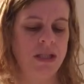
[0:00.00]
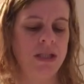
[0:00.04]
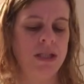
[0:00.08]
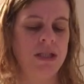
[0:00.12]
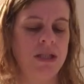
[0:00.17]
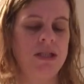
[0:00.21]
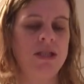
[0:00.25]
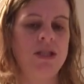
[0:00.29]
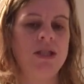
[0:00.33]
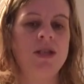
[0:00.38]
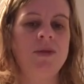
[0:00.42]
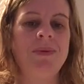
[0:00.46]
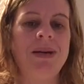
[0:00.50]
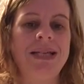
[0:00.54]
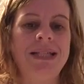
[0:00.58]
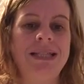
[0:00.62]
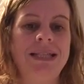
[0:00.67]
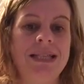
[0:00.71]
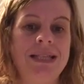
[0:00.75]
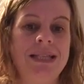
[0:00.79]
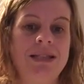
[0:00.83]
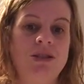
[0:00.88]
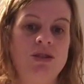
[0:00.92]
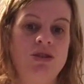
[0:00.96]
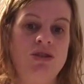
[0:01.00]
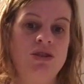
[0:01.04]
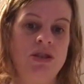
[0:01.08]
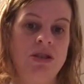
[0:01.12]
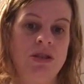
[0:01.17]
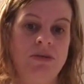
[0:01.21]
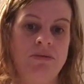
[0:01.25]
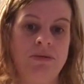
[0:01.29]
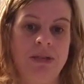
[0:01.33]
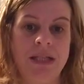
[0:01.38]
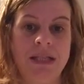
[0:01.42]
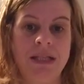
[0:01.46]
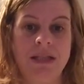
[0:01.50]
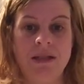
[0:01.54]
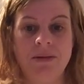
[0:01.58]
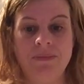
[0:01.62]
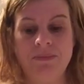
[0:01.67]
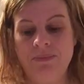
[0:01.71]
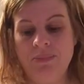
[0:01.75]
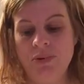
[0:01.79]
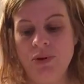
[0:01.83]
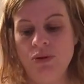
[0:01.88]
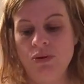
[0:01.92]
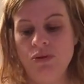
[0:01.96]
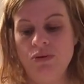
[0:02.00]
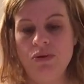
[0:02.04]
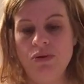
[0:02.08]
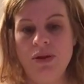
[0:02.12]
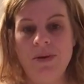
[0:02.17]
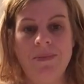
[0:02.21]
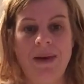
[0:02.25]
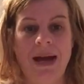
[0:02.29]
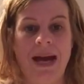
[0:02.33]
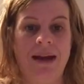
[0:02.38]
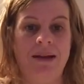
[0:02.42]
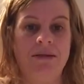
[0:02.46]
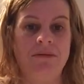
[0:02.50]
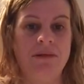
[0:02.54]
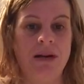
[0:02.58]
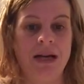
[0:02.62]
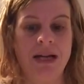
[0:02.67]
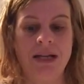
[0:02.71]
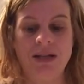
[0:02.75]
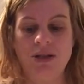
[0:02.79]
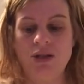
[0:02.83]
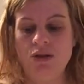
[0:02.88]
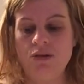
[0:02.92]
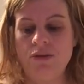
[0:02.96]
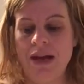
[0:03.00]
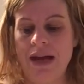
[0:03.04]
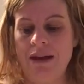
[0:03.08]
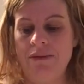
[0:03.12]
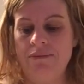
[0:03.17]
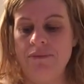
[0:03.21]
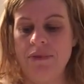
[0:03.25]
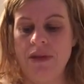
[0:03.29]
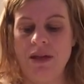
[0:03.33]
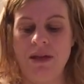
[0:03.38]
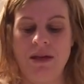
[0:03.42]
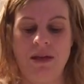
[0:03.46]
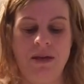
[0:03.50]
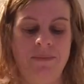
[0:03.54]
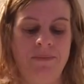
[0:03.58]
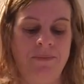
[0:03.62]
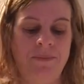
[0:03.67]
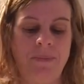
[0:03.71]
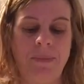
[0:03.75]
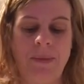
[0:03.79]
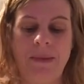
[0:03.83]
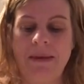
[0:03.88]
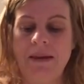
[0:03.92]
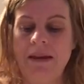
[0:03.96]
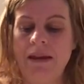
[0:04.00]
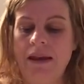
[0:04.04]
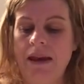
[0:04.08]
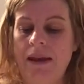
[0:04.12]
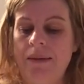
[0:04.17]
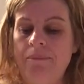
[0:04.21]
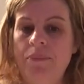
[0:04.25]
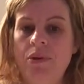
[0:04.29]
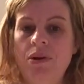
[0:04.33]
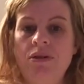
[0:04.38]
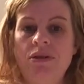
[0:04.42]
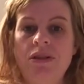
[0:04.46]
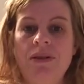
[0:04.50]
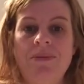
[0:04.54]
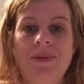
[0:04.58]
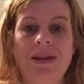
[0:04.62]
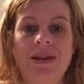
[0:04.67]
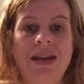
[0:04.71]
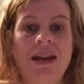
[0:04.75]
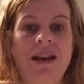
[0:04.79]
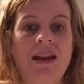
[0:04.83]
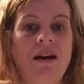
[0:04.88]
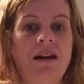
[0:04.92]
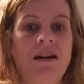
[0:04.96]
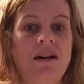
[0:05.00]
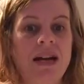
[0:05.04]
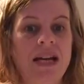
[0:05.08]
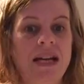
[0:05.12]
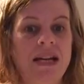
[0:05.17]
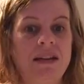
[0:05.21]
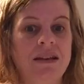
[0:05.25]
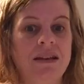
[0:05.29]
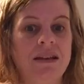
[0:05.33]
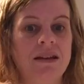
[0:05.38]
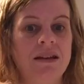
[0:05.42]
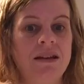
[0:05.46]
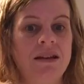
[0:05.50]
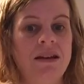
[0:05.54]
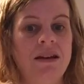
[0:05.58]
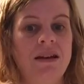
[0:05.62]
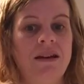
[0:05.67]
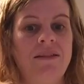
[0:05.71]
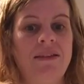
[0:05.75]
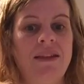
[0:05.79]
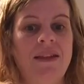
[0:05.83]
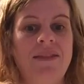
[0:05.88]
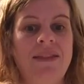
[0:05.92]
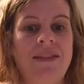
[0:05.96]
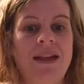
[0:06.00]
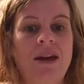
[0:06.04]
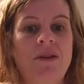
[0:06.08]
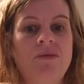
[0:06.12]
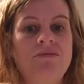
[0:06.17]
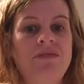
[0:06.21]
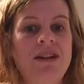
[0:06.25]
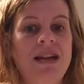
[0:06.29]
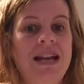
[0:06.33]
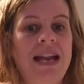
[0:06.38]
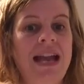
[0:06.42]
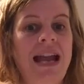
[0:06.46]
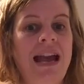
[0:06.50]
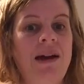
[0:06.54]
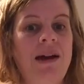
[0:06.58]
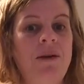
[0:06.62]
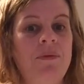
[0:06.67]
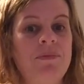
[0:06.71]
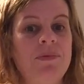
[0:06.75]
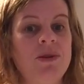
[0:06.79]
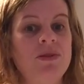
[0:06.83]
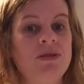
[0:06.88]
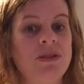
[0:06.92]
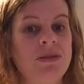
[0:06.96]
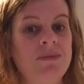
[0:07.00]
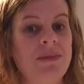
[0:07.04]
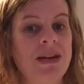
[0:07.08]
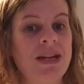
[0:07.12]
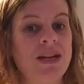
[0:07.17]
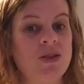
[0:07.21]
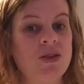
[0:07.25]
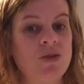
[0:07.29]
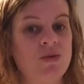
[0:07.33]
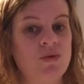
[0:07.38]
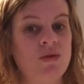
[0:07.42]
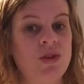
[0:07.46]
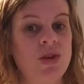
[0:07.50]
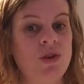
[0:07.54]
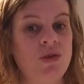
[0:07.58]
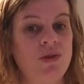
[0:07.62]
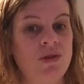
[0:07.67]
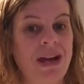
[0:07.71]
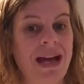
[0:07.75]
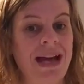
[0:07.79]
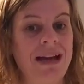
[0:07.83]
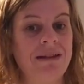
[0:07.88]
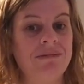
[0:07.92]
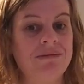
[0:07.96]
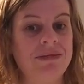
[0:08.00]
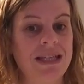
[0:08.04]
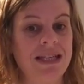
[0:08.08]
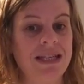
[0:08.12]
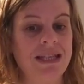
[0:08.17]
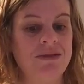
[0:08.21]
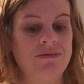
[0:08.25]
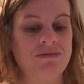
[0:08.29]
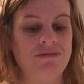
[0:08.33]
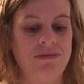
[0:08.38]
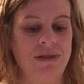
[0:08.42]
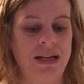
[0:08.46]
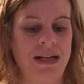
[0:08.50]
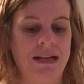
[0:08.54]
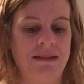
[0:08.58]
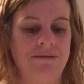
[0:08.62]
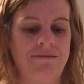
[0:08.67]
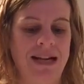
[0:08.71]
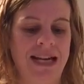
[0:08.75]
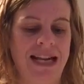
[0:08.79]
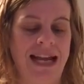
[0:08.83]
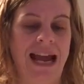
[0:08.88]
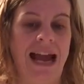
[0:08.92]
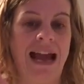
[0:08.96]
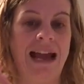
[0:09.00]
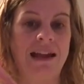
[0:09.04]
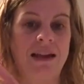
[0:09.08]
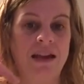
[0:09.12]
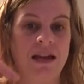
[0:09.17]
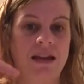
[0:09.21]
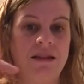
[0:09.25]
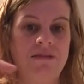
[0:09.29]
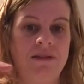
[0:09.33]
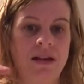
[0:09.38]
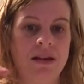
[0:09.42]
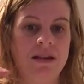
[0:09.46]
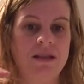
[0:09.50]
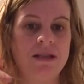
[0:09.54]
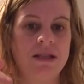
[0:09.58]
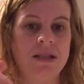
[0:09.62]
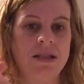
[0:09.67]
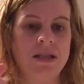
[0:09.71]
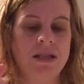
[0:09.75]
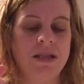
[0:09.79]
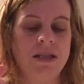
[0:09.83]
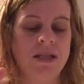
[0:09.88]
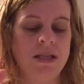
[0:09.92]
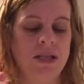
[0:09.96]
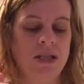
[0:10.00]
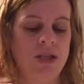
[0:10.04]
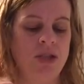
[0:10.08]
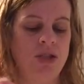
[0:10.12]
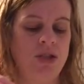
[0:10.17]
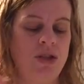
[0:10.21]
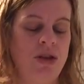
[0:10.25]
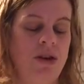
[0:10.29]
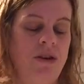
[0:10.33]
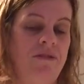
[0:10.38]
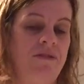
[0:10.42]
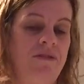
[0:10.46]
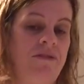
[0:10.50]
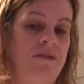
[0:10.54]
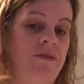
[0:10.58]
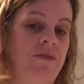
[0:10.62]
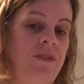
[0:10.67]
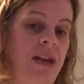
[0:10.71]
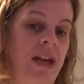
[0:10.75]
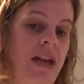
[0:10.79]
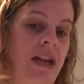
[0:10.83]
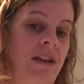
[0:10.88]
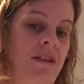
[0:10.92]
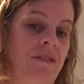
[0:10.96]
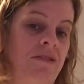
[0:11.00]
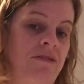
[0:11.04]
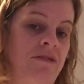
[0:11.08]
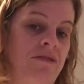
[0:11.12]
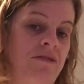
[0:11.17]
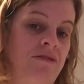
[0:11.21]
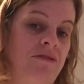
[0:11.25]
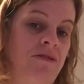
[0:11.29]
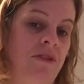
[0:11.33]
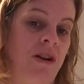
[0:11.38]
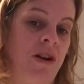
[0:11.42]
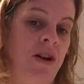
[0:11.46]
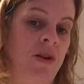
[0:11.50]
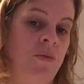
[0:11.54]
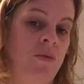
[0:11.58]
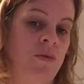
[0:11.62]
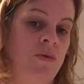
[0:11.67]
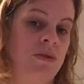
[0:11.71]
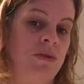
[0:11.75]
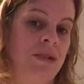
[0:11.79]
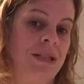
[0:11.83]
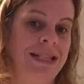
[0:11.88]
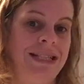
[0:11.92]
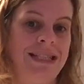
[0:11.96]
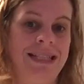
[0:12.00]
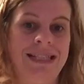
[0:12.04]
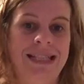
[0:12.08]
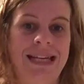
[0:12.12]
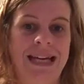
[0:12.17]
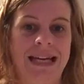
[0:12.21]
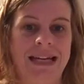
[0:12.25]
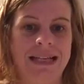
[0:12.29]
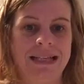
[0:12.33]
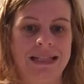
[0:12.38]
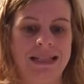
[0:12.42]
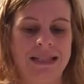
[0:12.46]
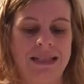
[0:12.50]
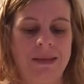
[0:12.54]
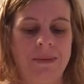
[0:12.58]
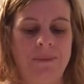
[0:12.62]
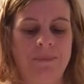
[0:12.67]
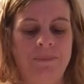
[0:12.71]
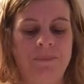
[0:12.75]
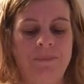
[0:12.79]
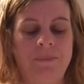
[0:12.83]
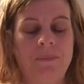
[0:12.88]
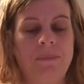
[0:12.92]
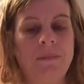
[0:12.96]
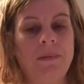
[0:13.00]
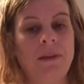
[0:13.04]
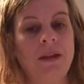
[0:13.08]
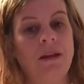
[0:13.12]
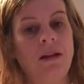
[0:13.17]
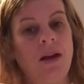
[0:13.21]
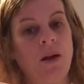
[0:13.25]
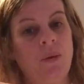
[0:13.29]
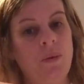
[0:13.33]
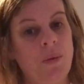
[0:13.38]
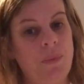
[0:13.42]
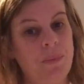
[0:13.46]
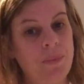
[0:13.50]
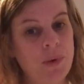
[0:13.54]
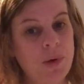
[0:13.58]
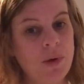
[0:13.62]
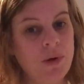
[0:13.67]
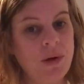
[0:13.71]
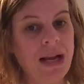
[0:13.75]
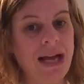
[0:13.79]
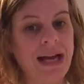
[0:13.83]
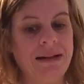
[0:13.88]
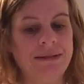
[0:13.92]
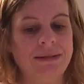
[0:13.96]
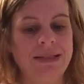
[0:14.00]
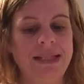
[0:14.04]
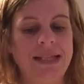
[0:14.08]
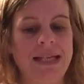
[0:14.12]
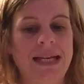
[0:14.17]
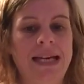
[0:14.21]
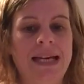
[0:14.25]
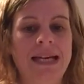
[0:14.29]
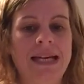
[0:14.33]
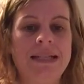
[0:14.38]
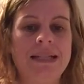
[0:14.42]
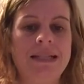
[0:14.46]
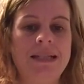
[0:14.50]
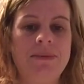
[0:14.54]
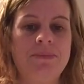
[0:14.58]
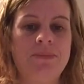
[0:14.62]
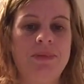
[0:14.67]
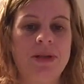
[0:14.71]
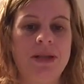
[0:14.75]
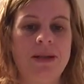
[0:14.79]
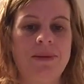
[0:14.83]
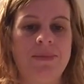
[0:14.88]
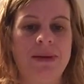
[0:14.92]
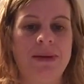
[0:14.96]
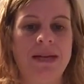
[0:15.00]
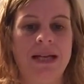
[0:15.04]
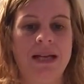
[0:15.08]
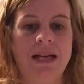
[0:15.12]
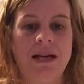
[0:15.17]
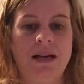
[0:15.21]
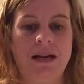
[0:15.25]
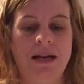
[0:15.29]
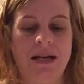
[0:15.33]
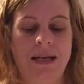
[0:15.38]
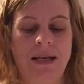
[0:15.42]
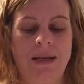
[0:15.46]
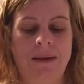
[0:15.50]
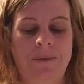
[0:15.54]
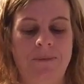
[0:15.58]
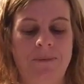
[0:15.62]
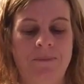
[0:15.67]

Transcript: So the best thing to do is to pull them out as you count them and put them in a line, and then that will really help you to make sure that your counting is really, really accurate. So if I wanted 6, I will pull out 6 and put them in a line